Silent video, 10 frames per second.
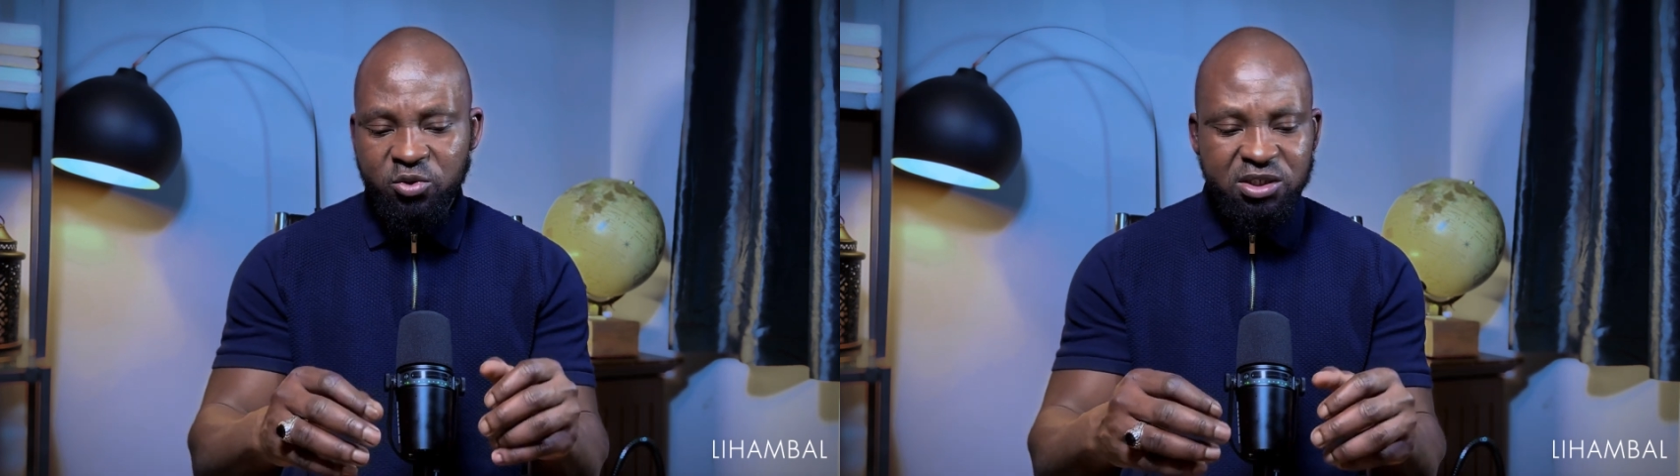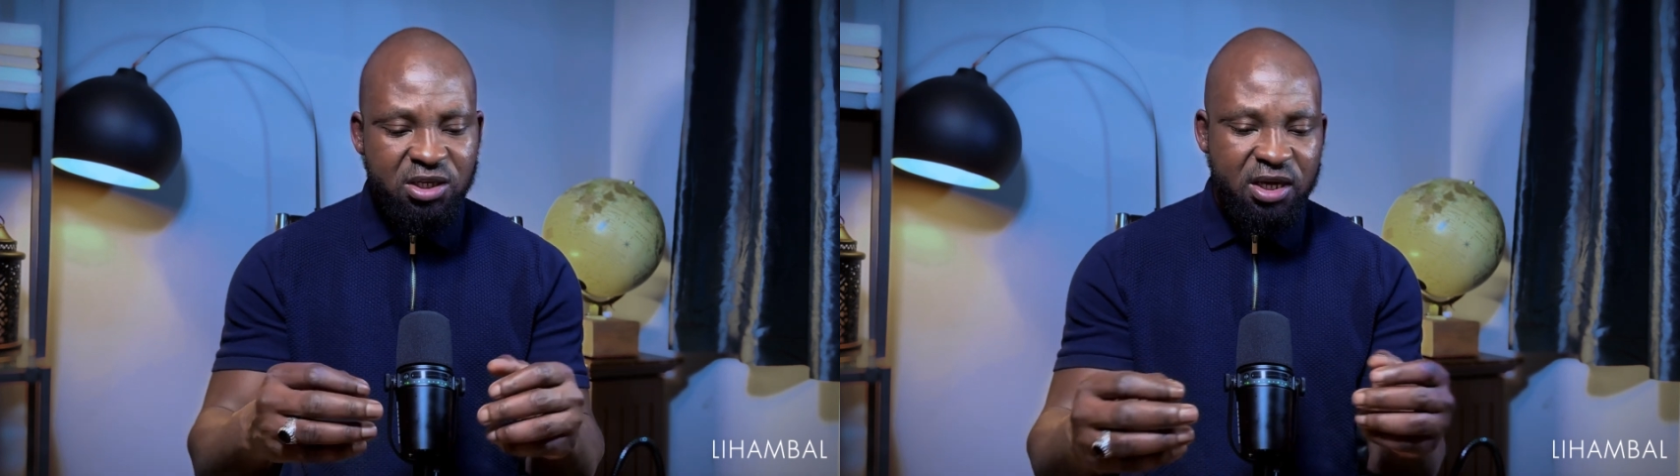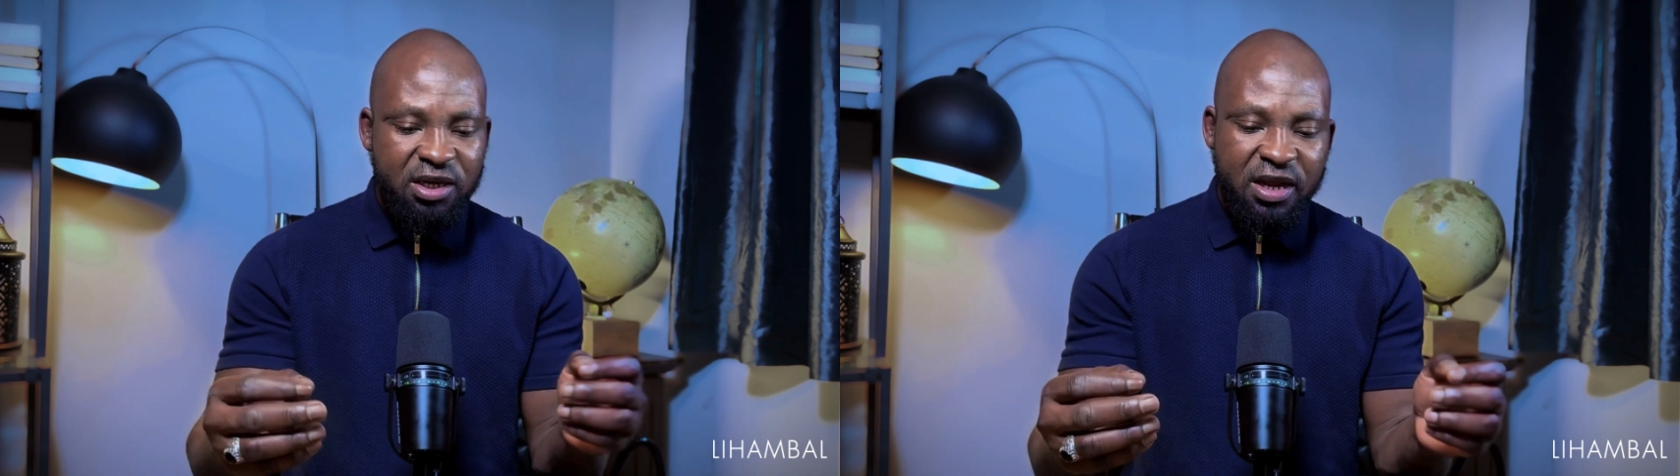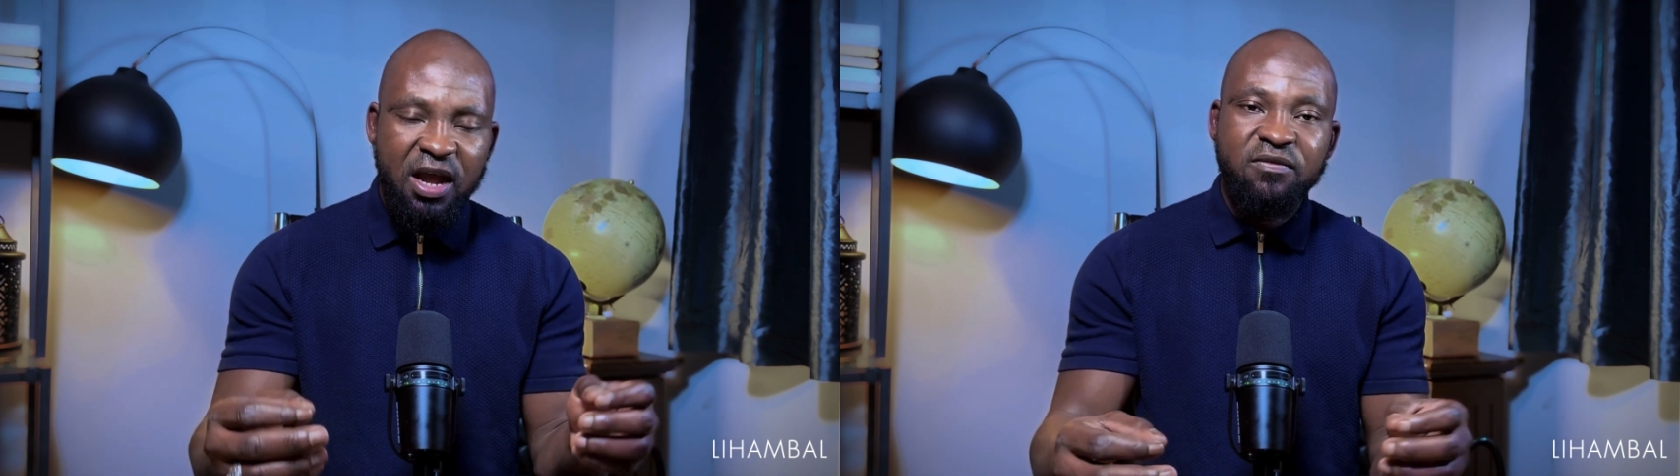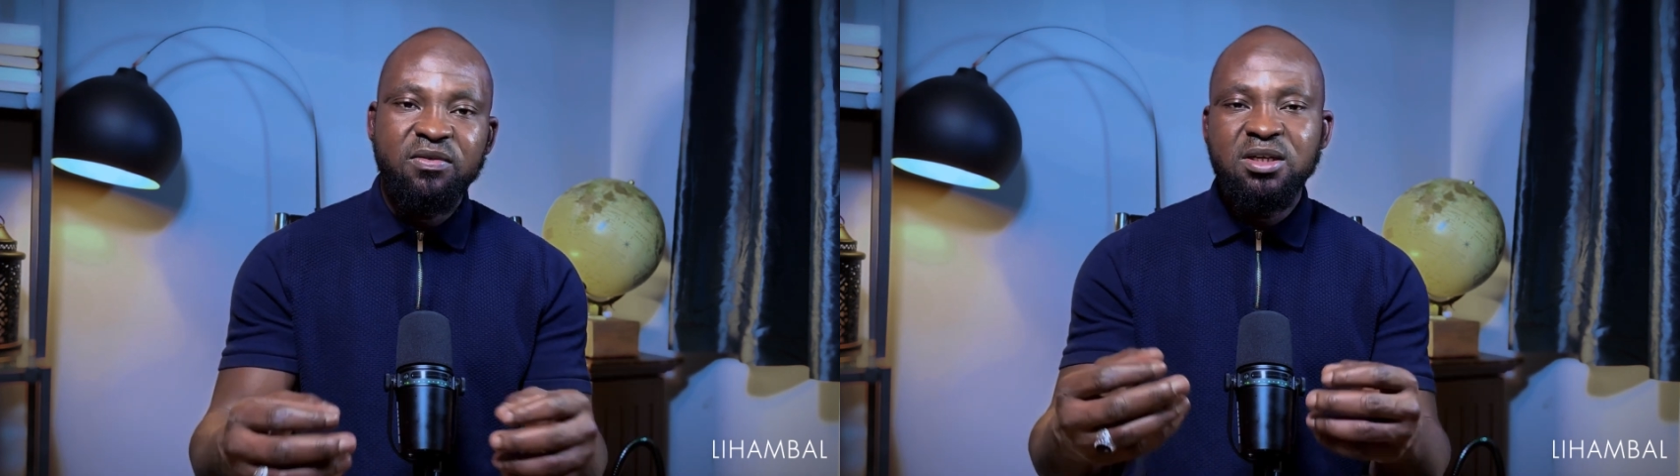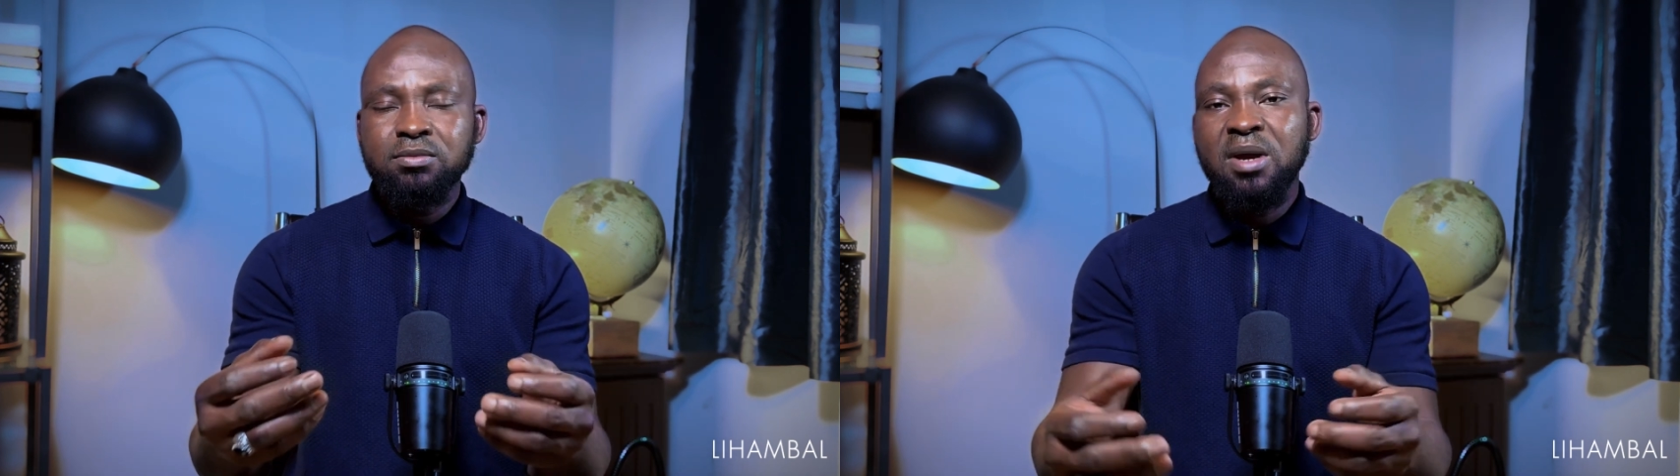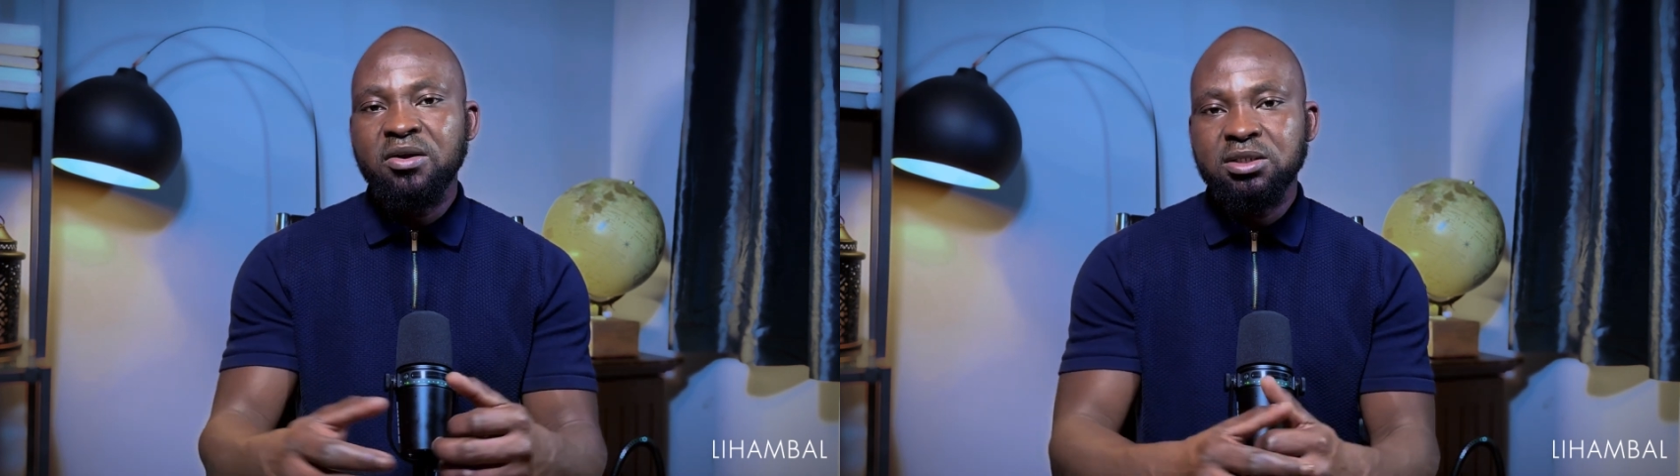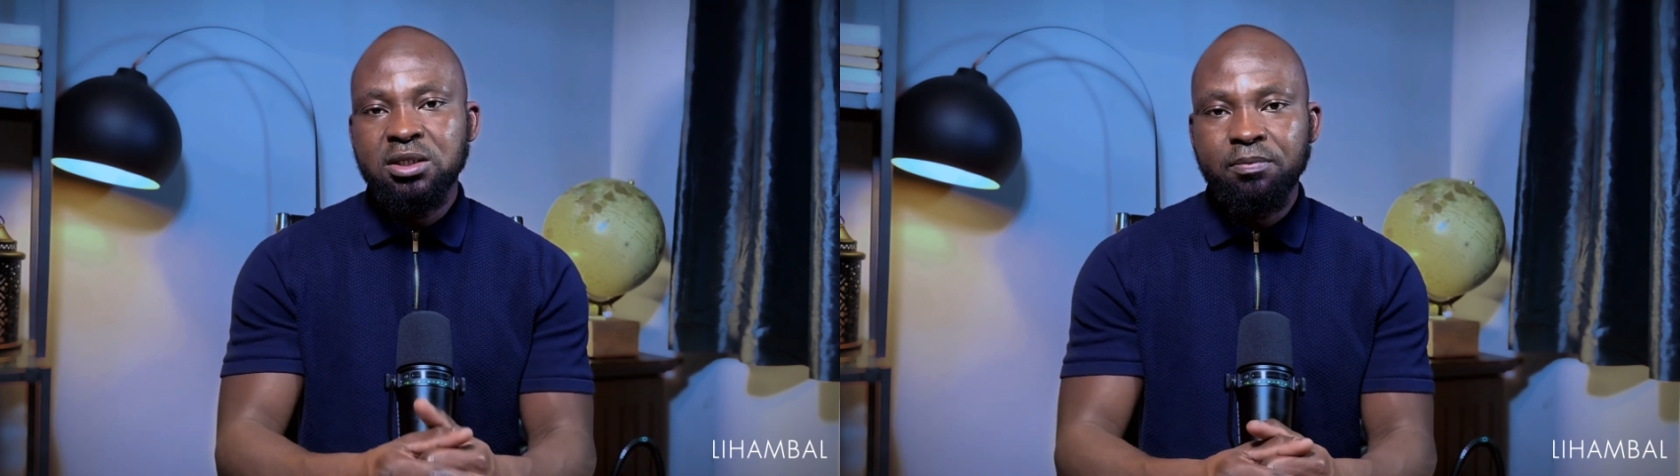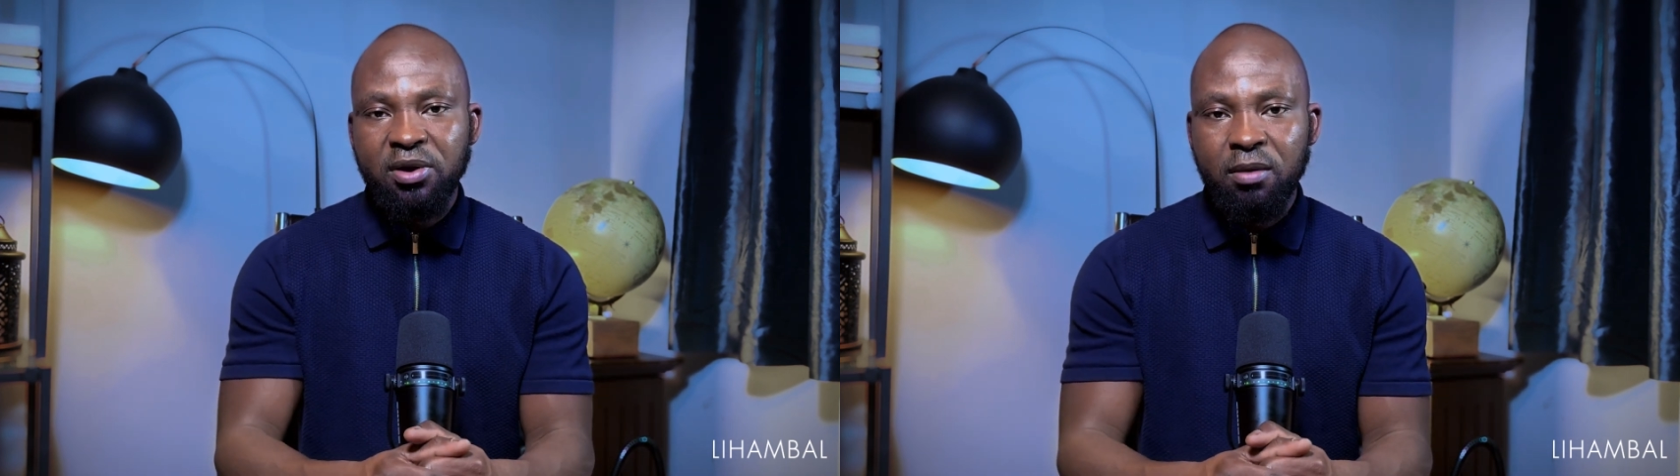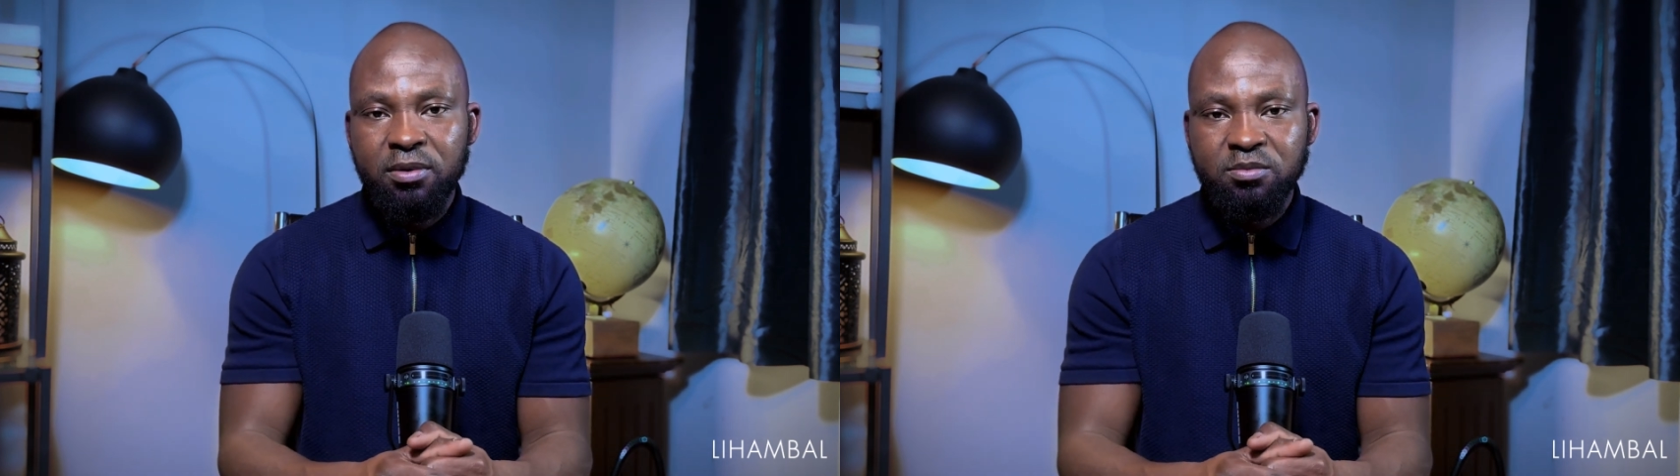started having these marital
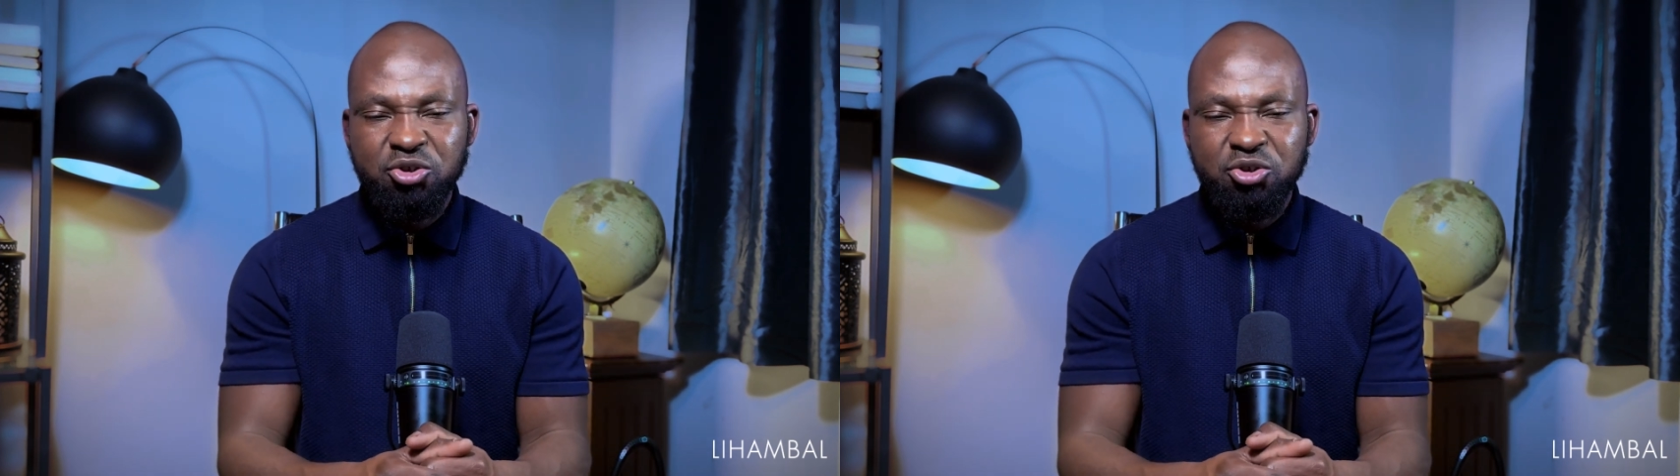problems,